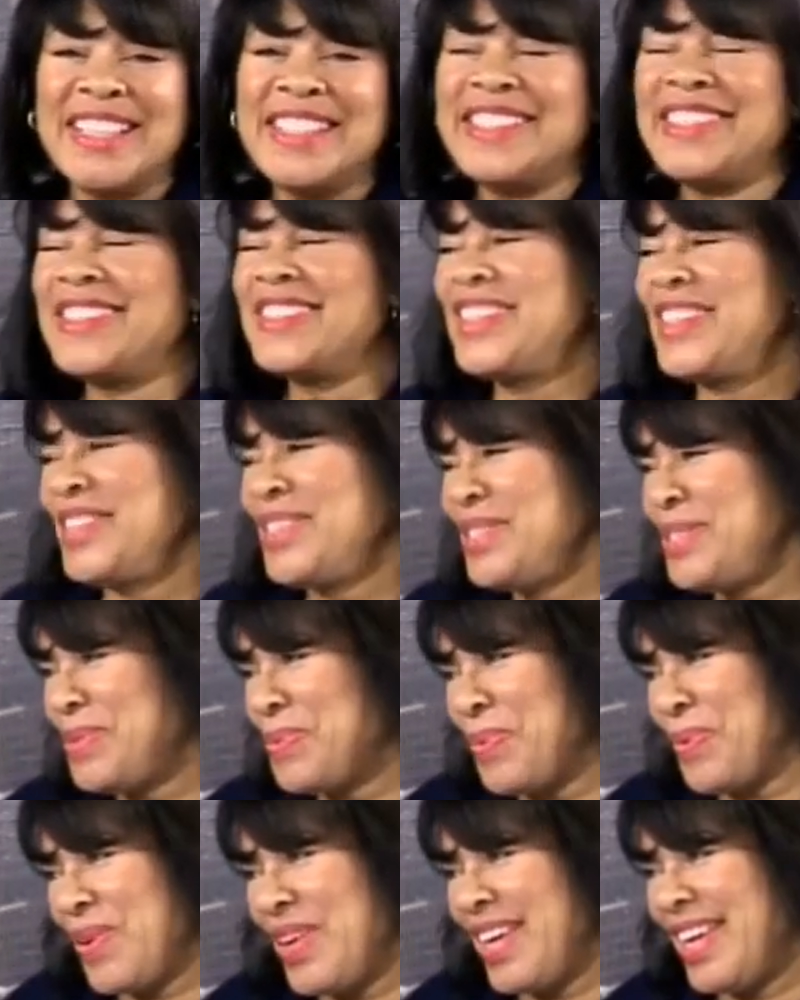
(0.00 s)
Joining us
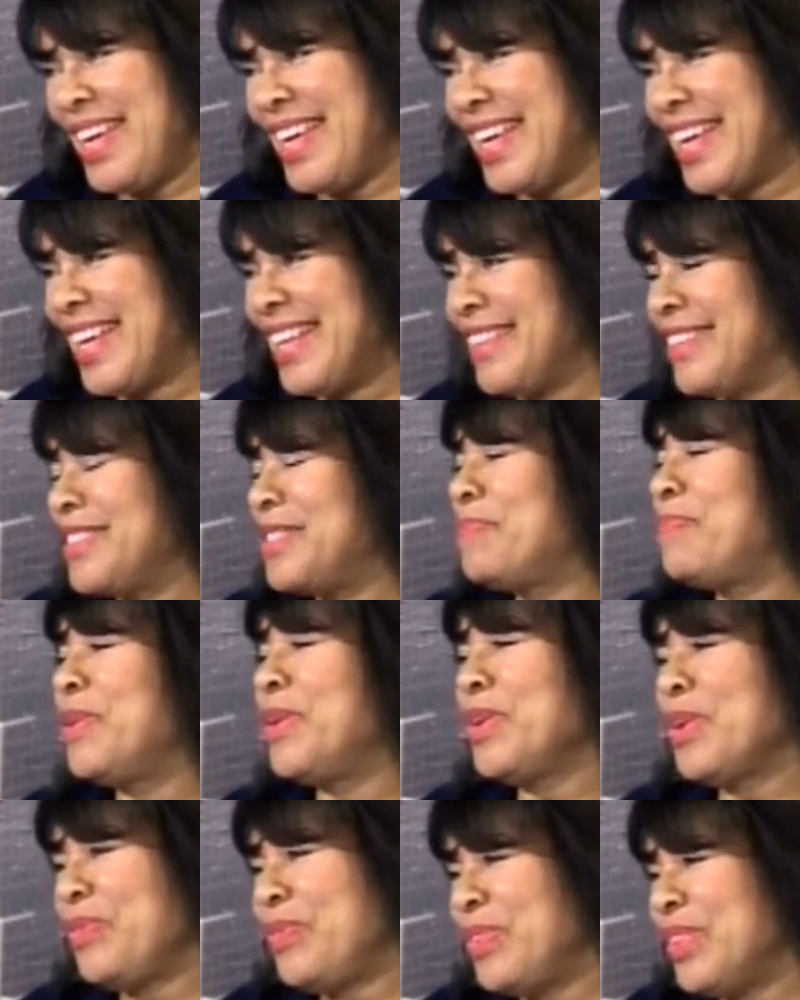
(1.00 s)
this week, this
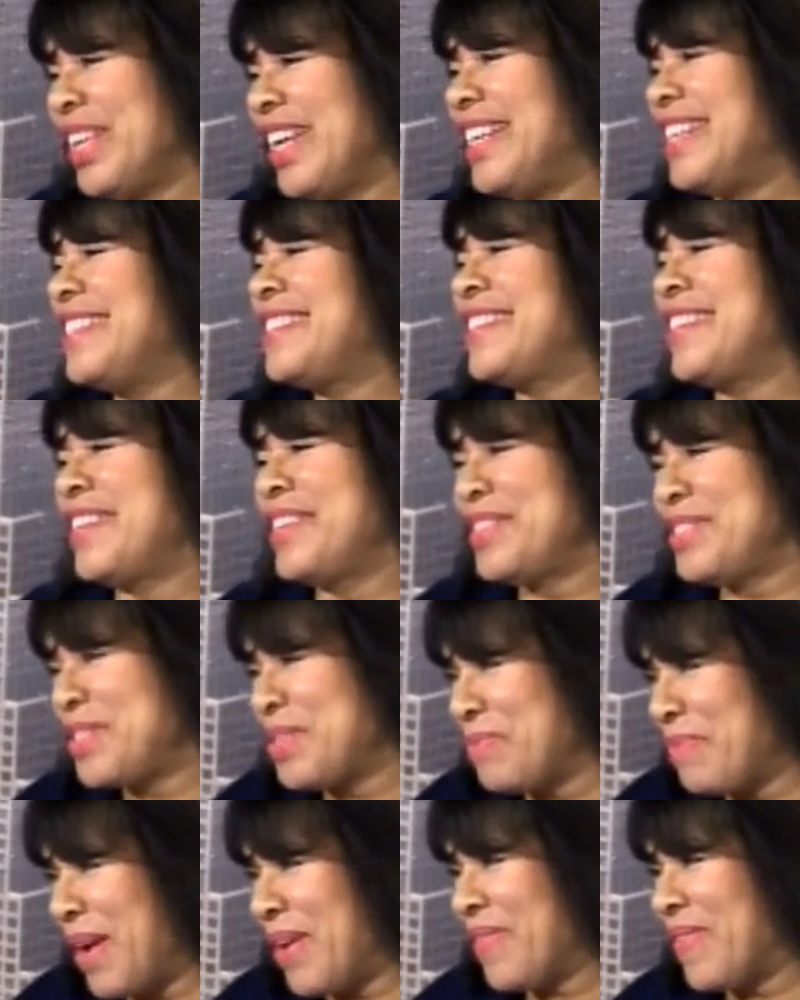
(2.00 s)
beautiful lady sitting
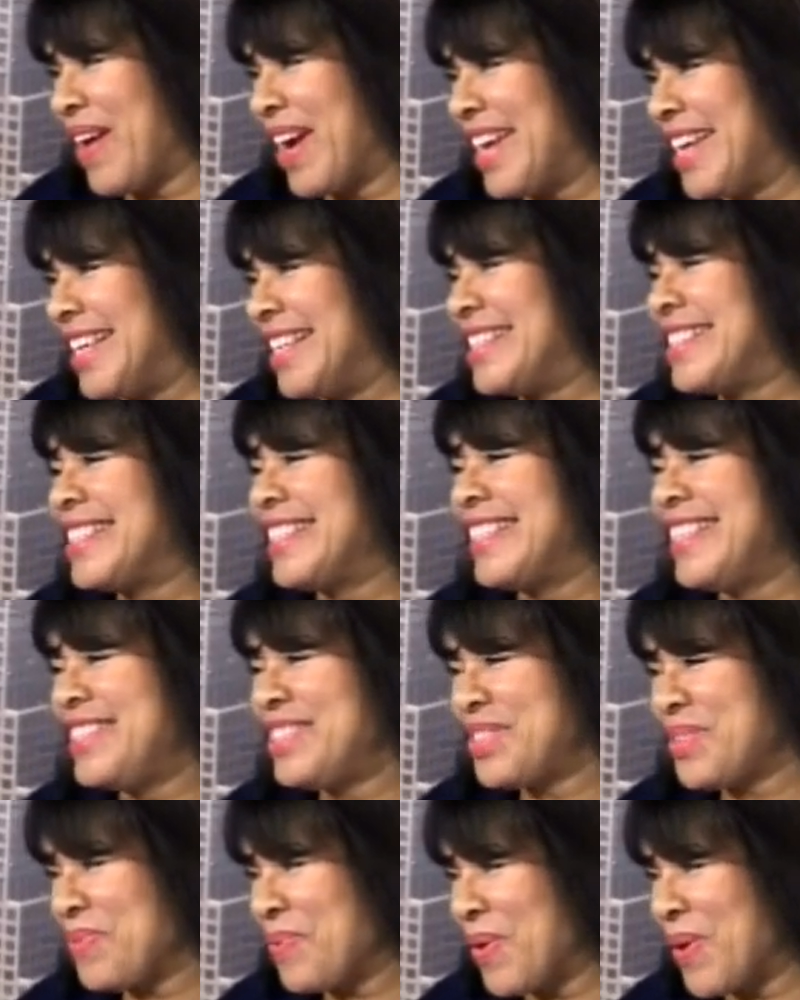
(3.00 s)
to my right is
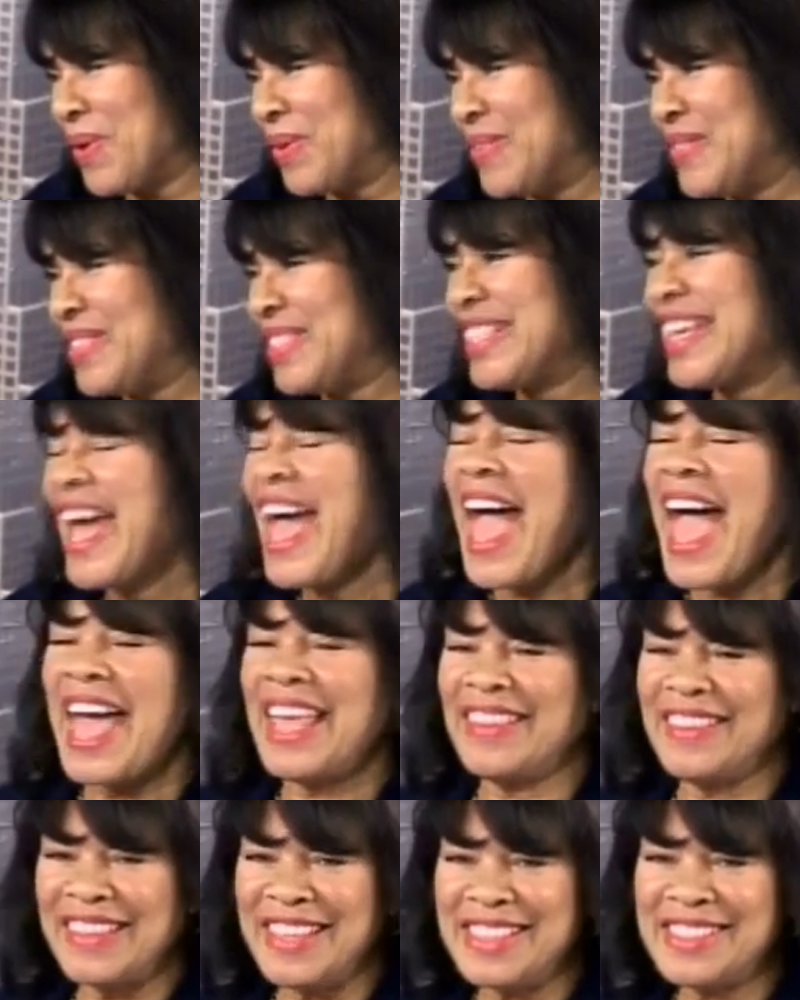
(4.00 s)
Lisa Rose,
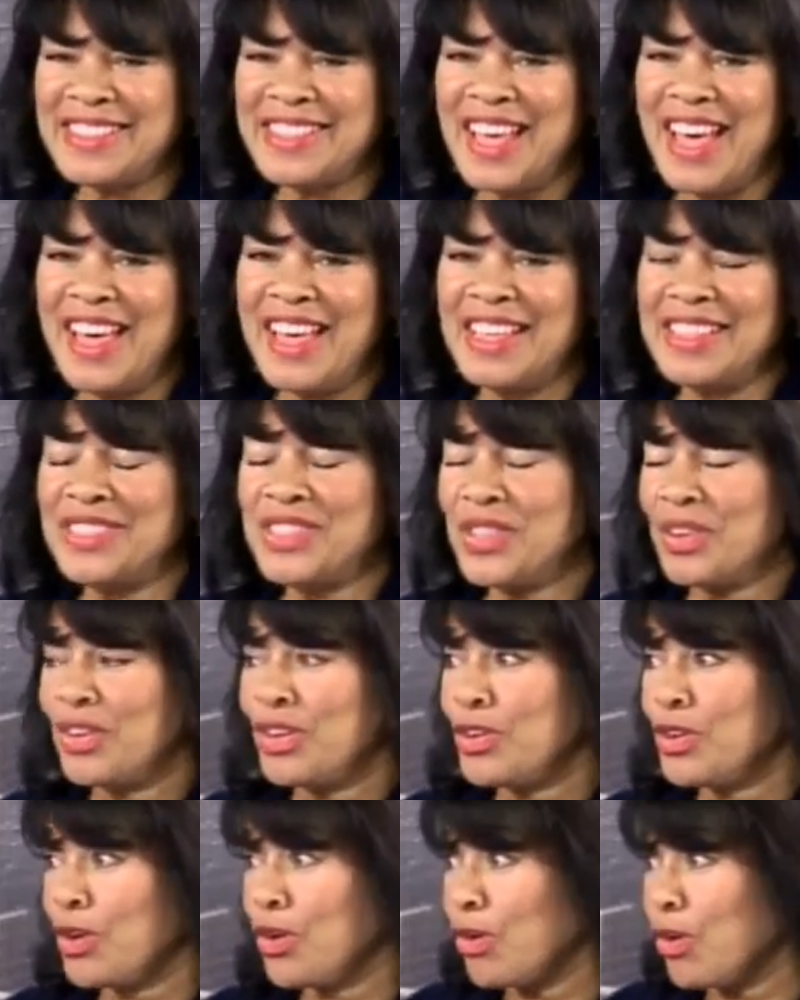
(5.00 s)
and Lisa has
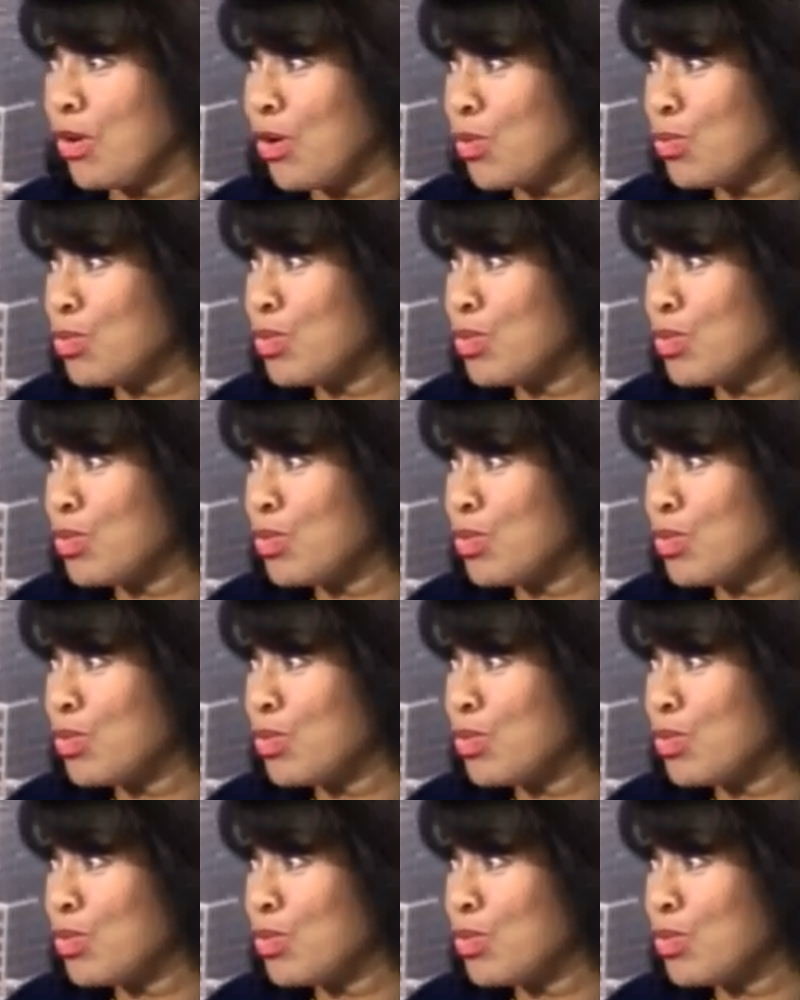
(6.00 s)
started her